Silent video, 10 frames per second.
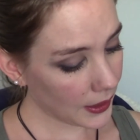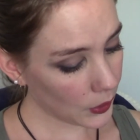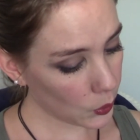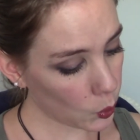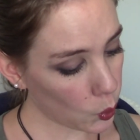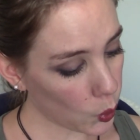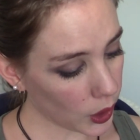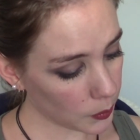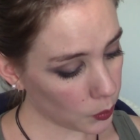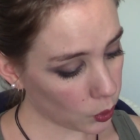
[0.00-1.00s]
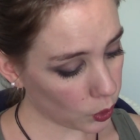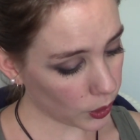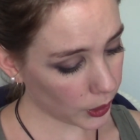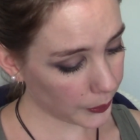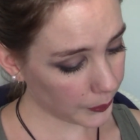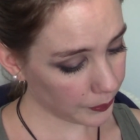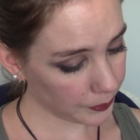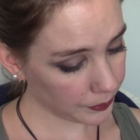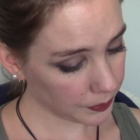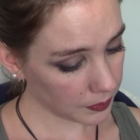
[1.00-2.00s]
What more?
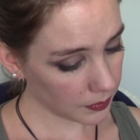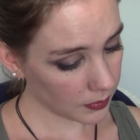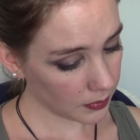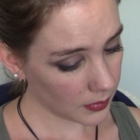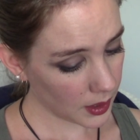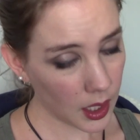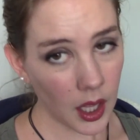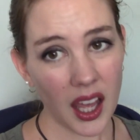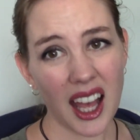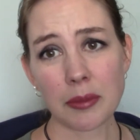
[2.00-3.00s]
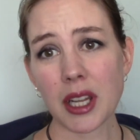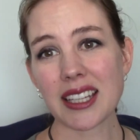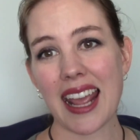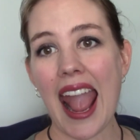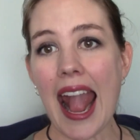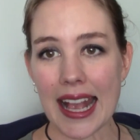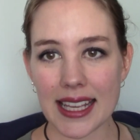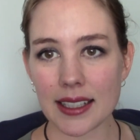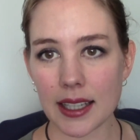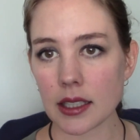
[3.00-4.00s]
I'm not
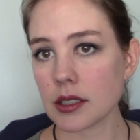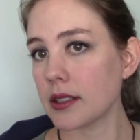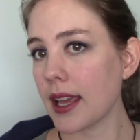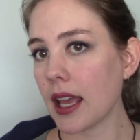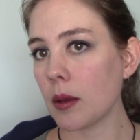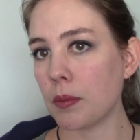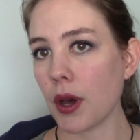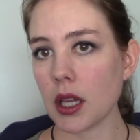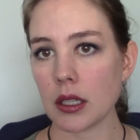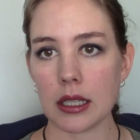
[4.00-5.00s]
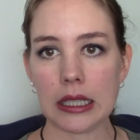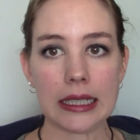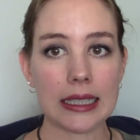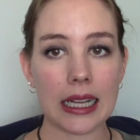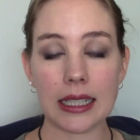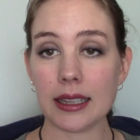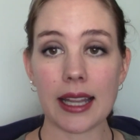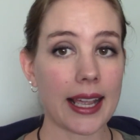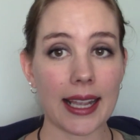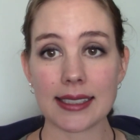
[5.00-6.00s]
hating it today, but
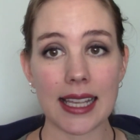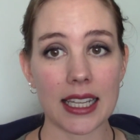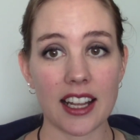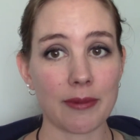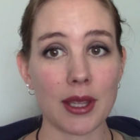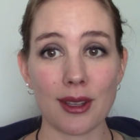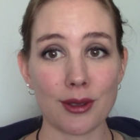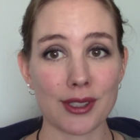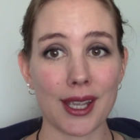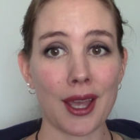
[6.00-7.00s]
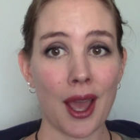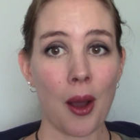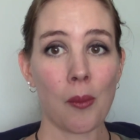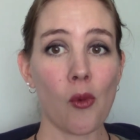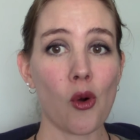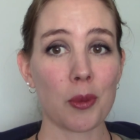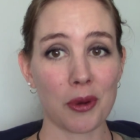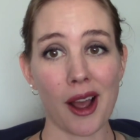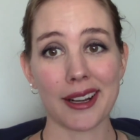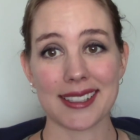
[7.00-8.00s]
like I said, I've been using more
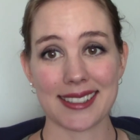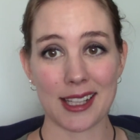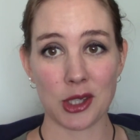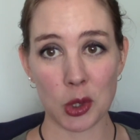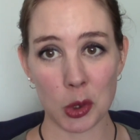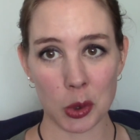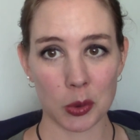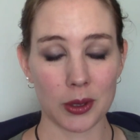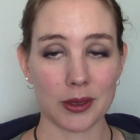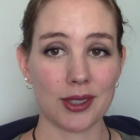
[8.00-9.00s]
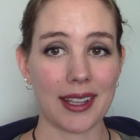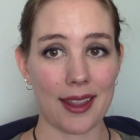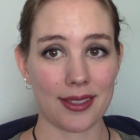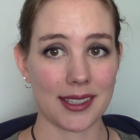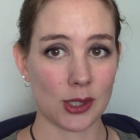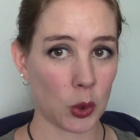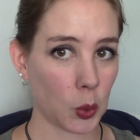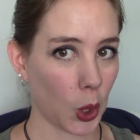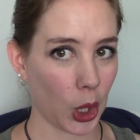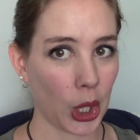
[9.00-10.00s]
products than usual to get this to
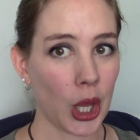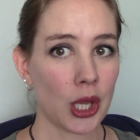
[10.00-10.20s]
work.